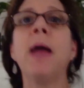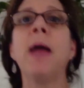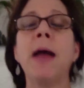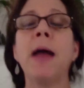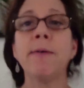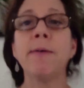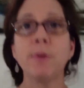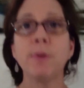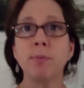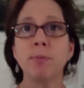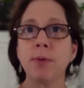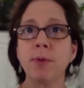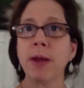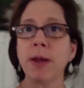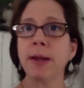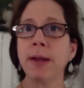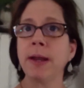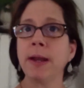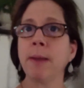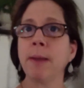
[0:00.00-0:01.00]
have to
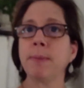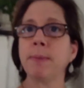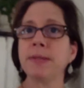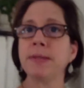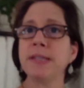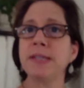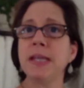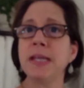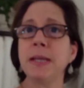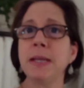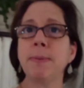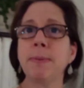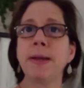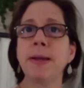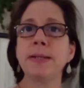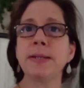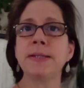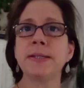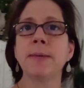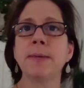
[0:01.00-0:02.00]
brighten it up a teeny
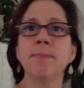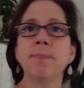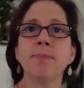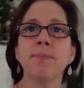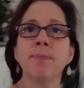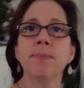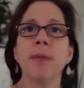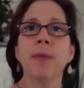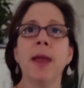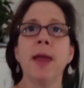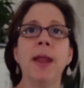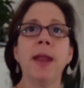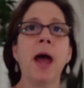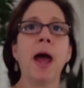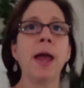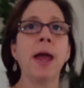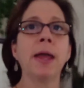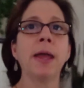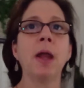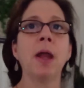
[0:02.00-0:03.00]
bit. And
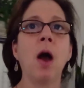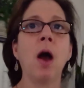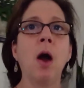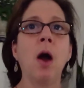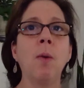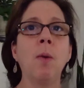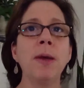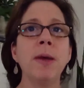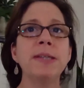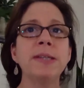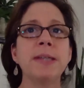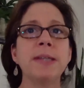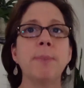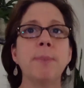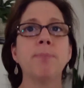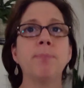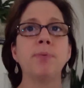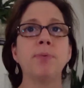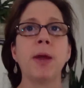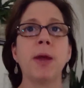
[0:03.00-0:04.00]
I can always
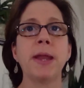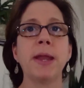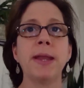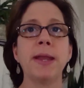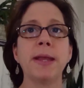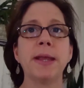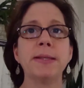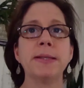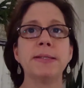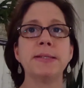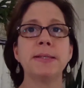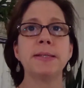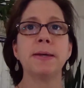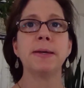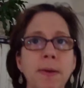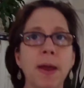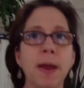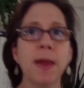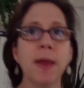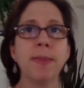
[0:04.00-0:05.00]
brighten it,
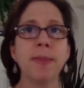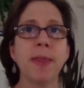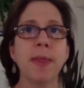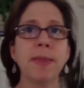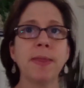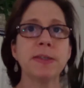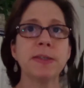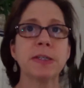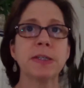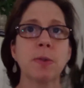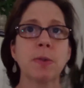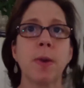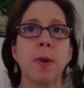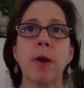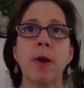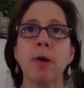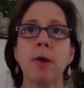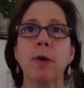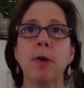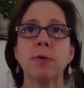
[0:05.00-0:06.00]
and then the
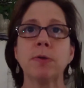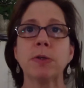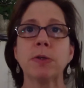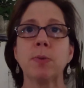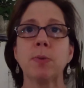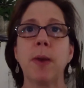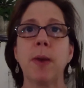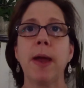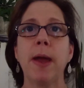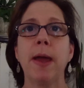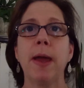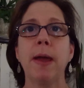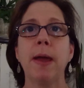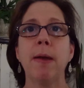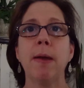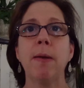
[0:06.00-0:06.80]
square goes away.